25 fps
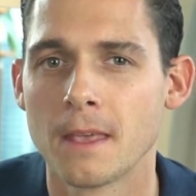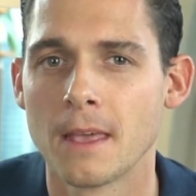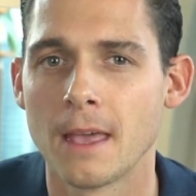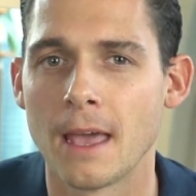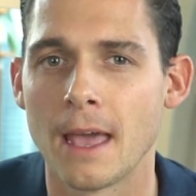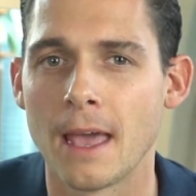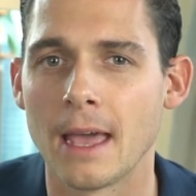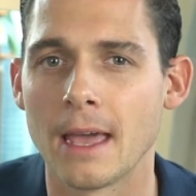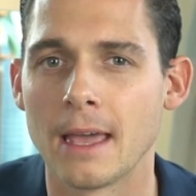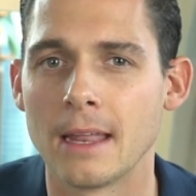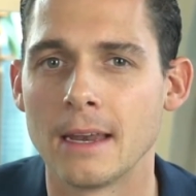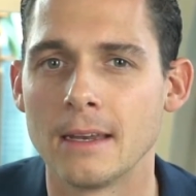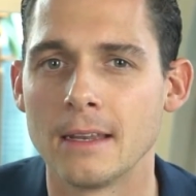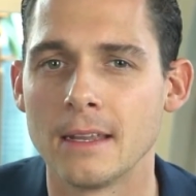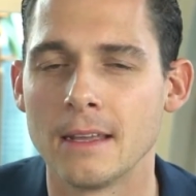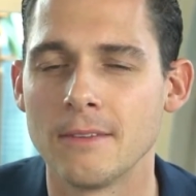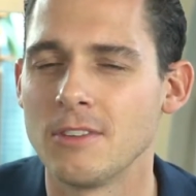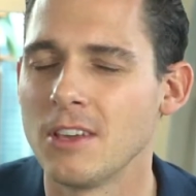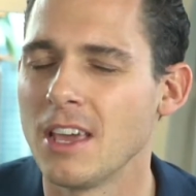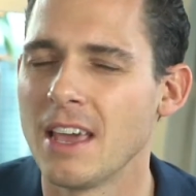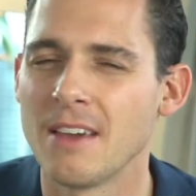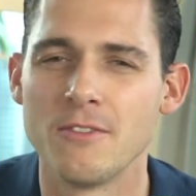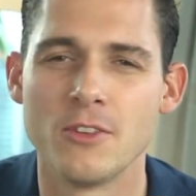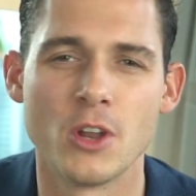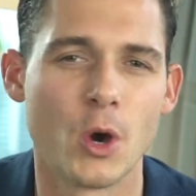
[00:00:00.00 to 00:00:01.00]
And if
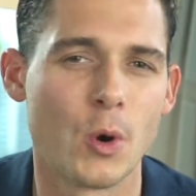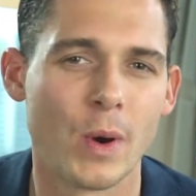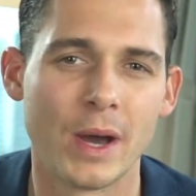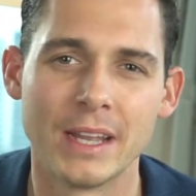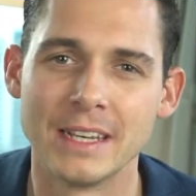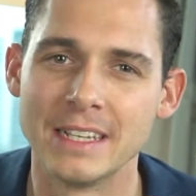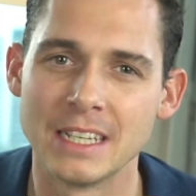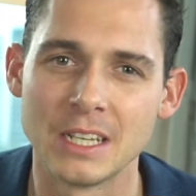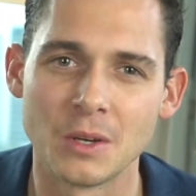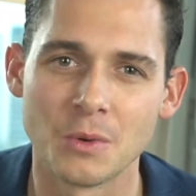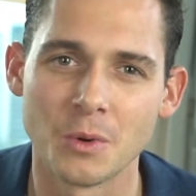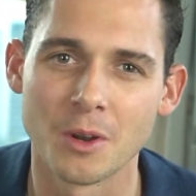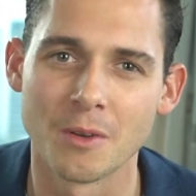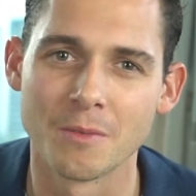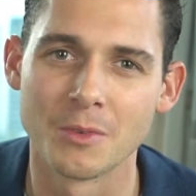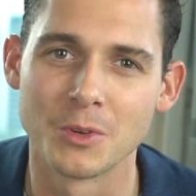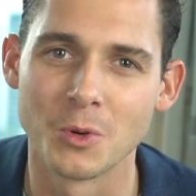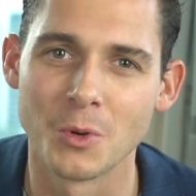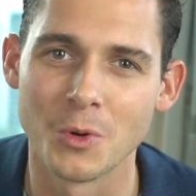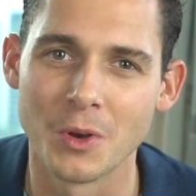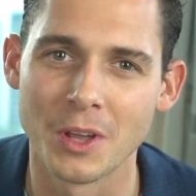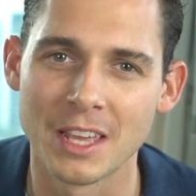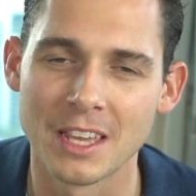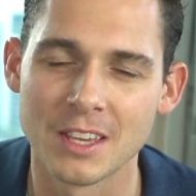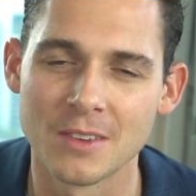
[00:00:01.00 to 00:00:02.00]
you have no idea what I'm
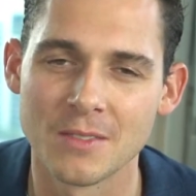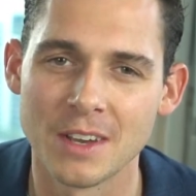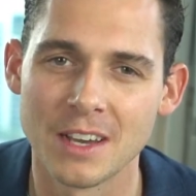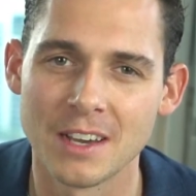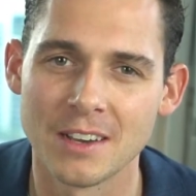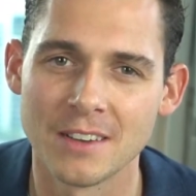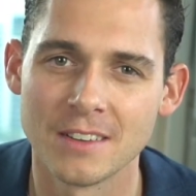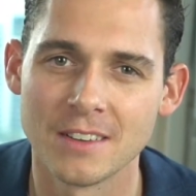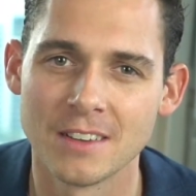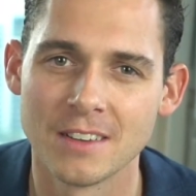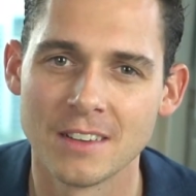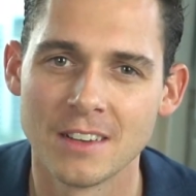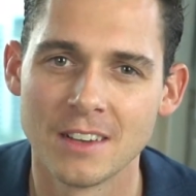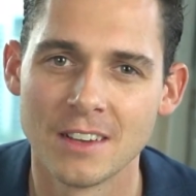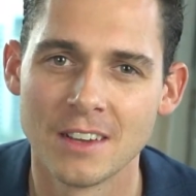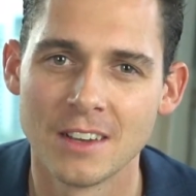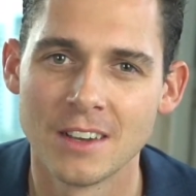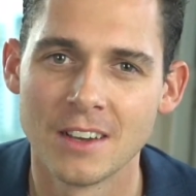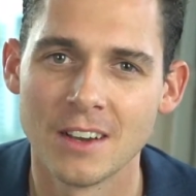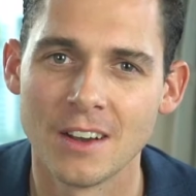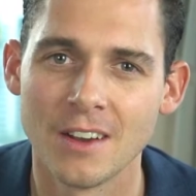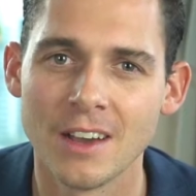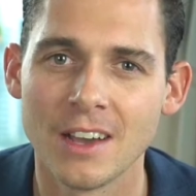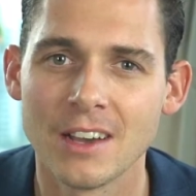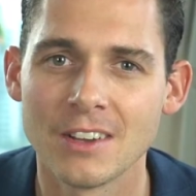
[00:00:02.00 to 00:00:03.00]
talking about,
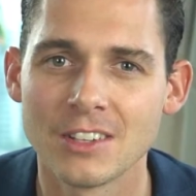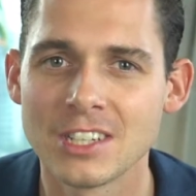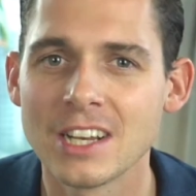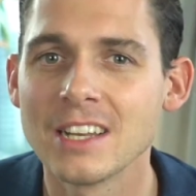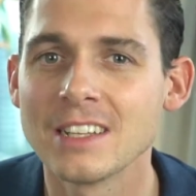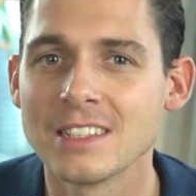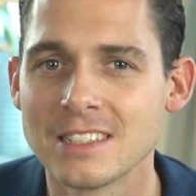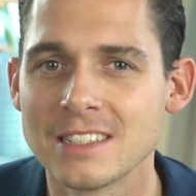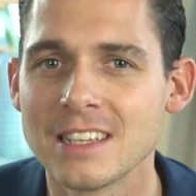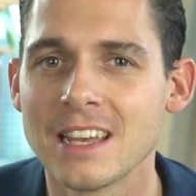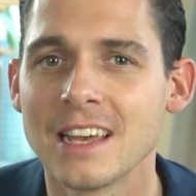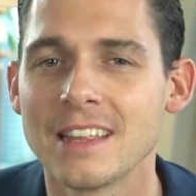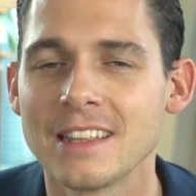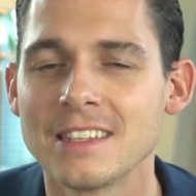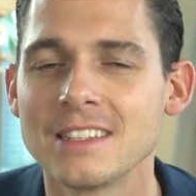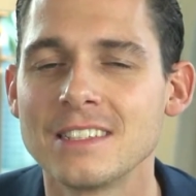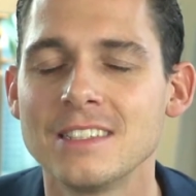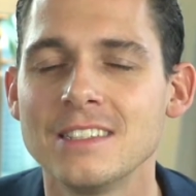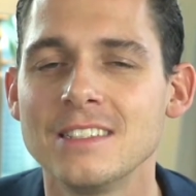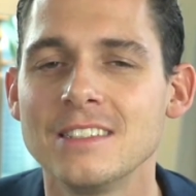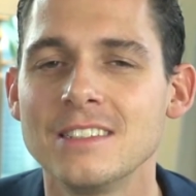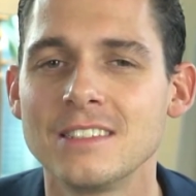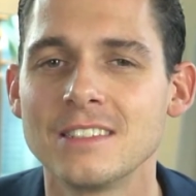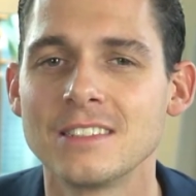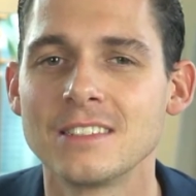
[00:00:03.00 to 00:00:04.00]
chances are this
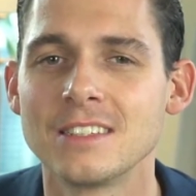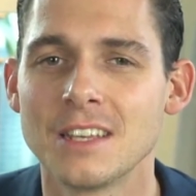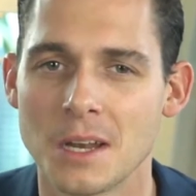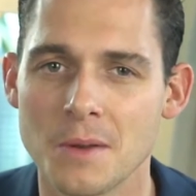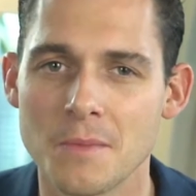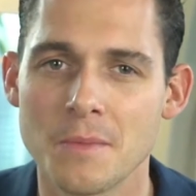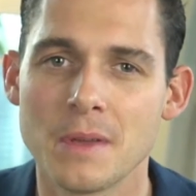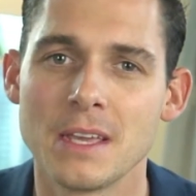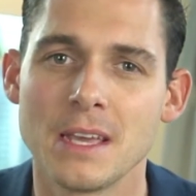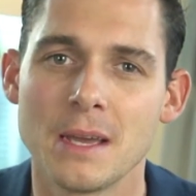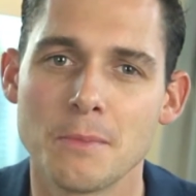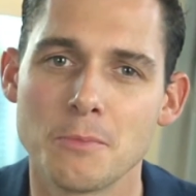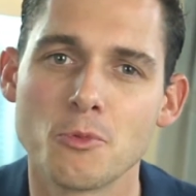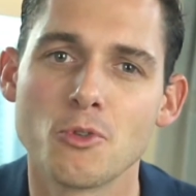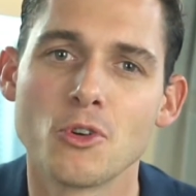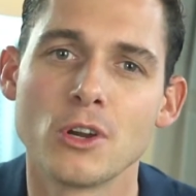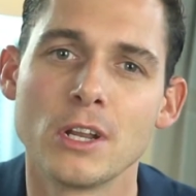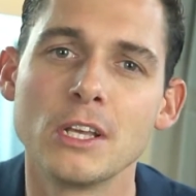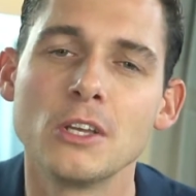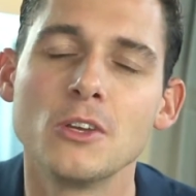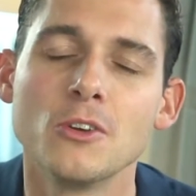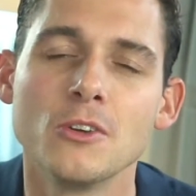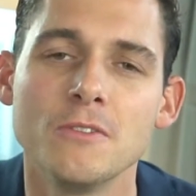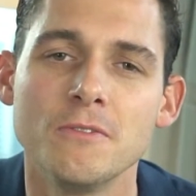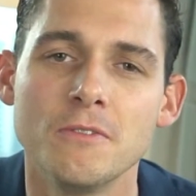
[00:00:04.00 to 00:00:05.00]
is going to be a pretty
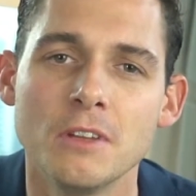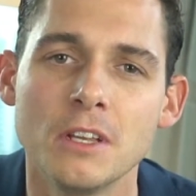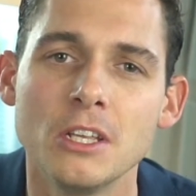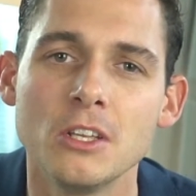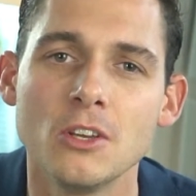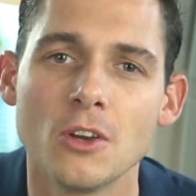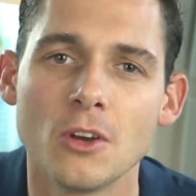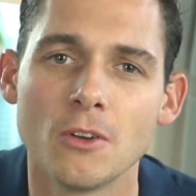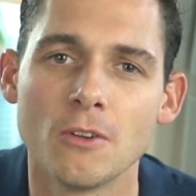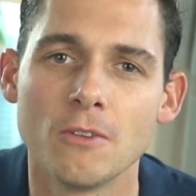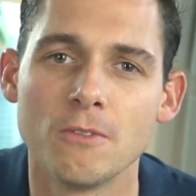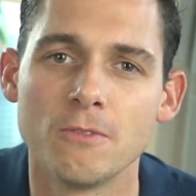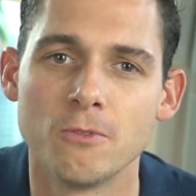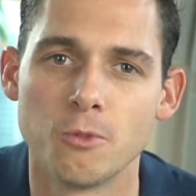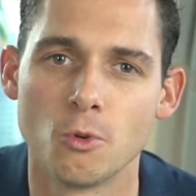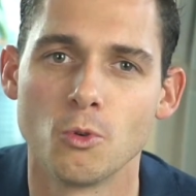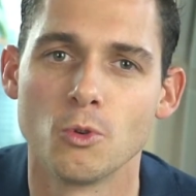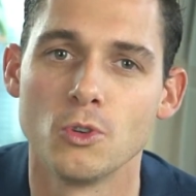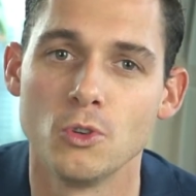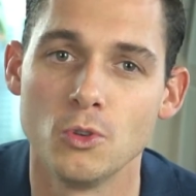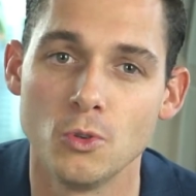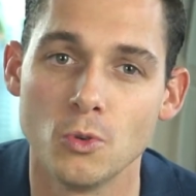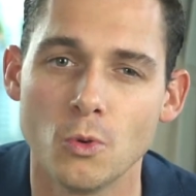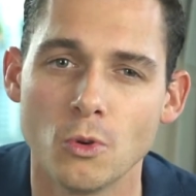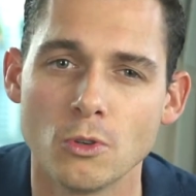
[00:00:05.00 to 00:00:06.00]
good video for
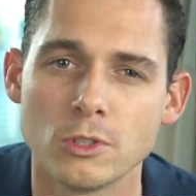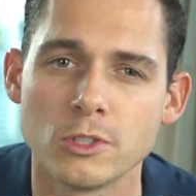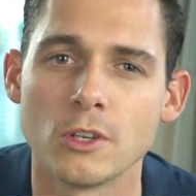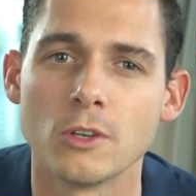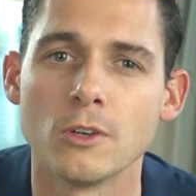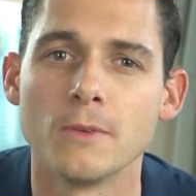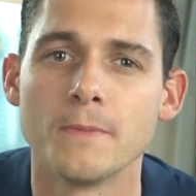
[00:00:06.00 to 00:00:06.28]
you also.